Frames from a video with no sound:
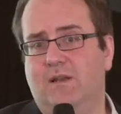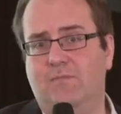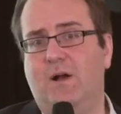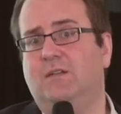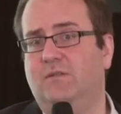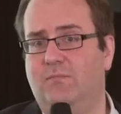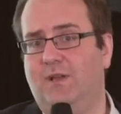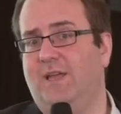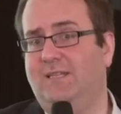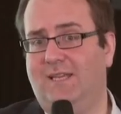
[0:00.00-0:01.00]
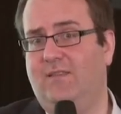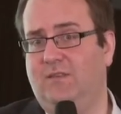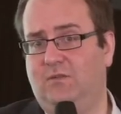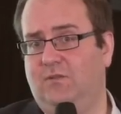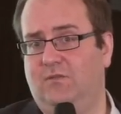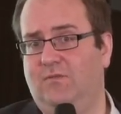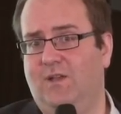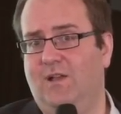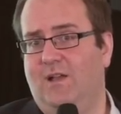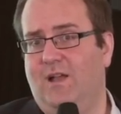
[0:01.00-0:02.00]
and part of bringing together sort
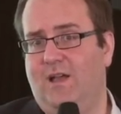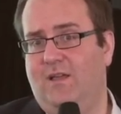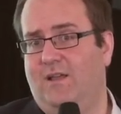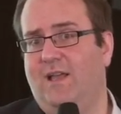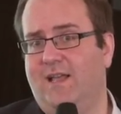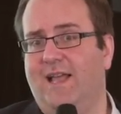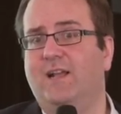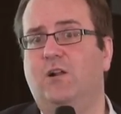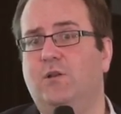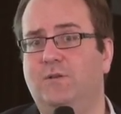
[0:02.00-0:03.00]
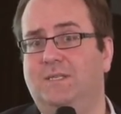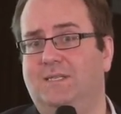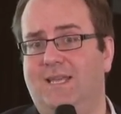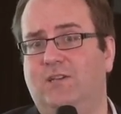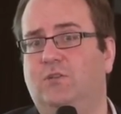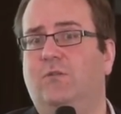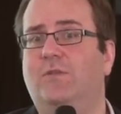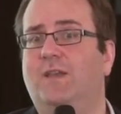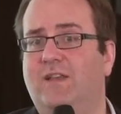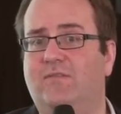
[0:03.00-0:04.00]
of includes a section on the
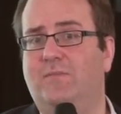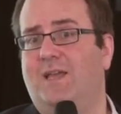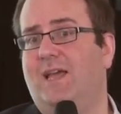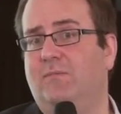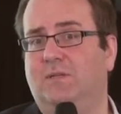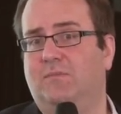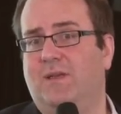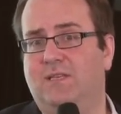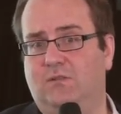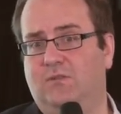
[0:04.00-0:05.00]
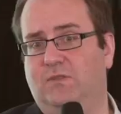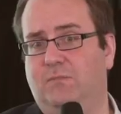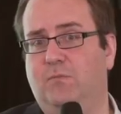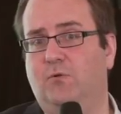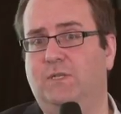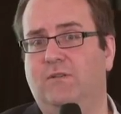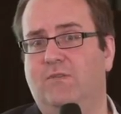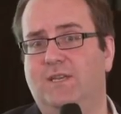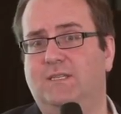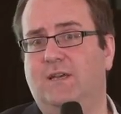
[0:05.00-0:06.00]
need for being able to be sort of supporting
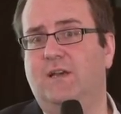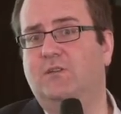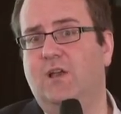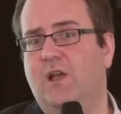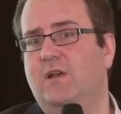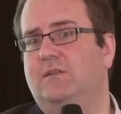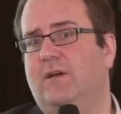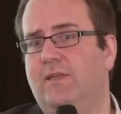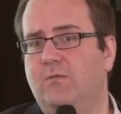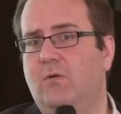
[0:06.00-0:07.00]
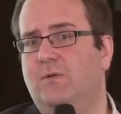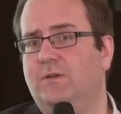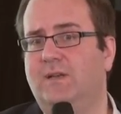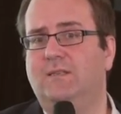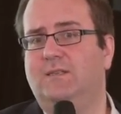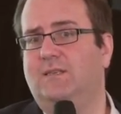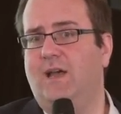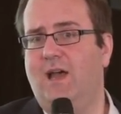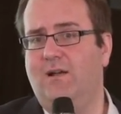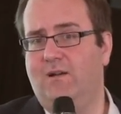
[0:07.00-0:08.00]
research. So I think what we're doing is,
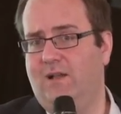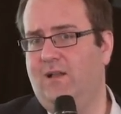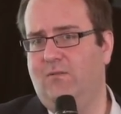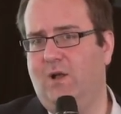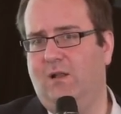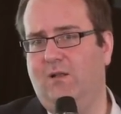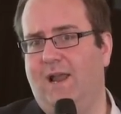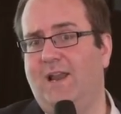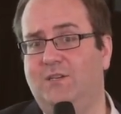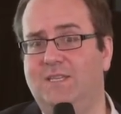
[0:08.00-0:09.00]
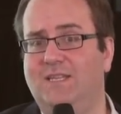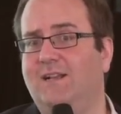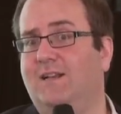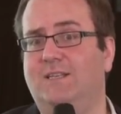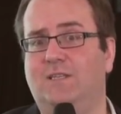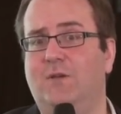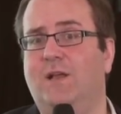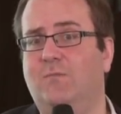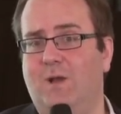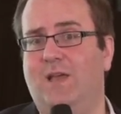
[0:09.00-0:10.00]
well, NHS England is doing,
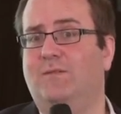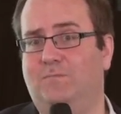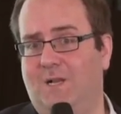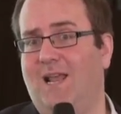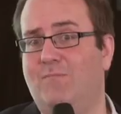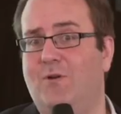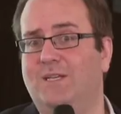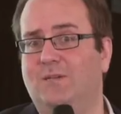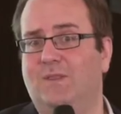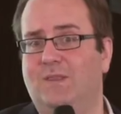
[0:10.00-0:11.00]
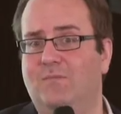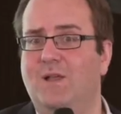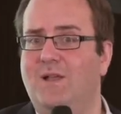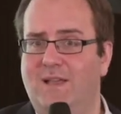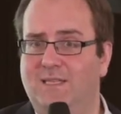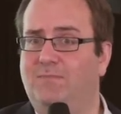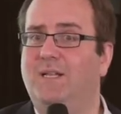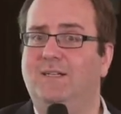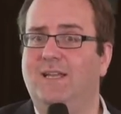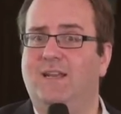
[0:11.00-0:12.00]
and we're collaborating with them, is
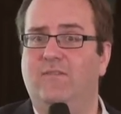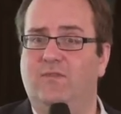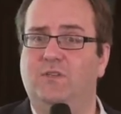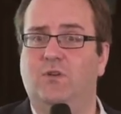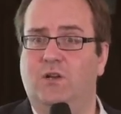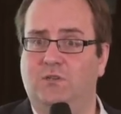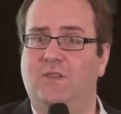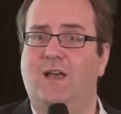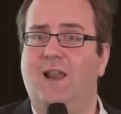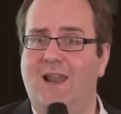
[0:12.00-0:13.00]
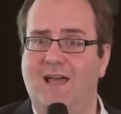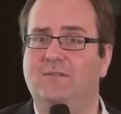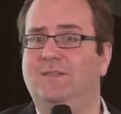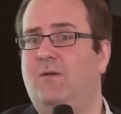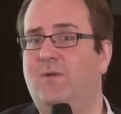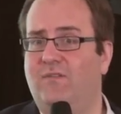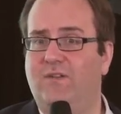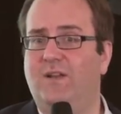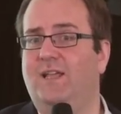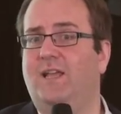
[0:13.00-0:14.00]
building an infrastructure that allows that when
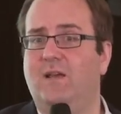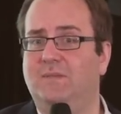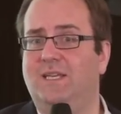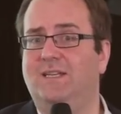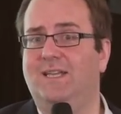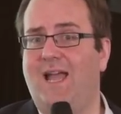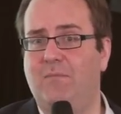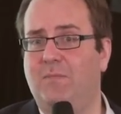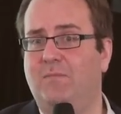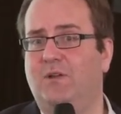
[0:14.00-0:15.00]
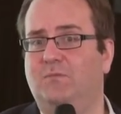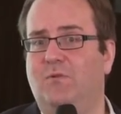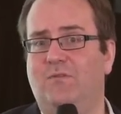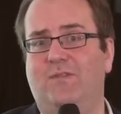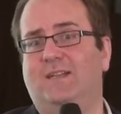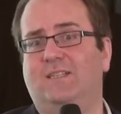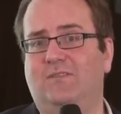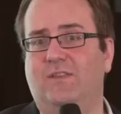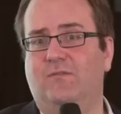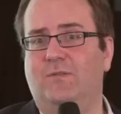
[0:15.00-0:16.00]
funding comes in to happen much more
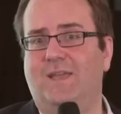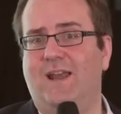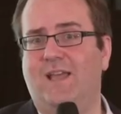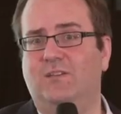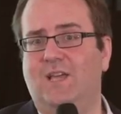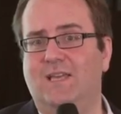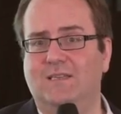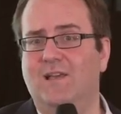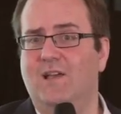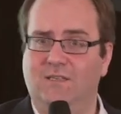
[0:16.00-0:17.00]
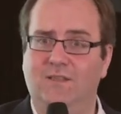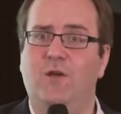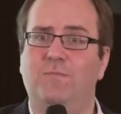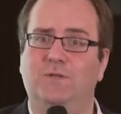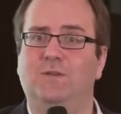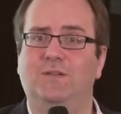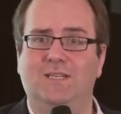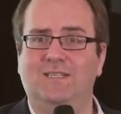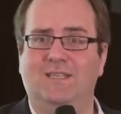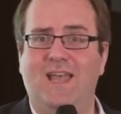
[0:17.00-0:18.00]
effectively through the NHS. So the
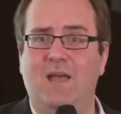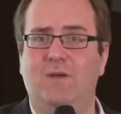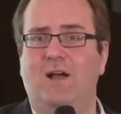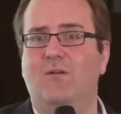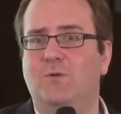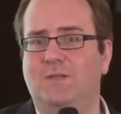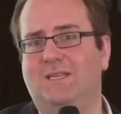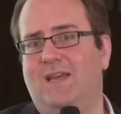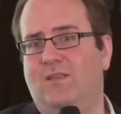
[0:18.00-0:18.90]
opportunities are there, but I wouldn't say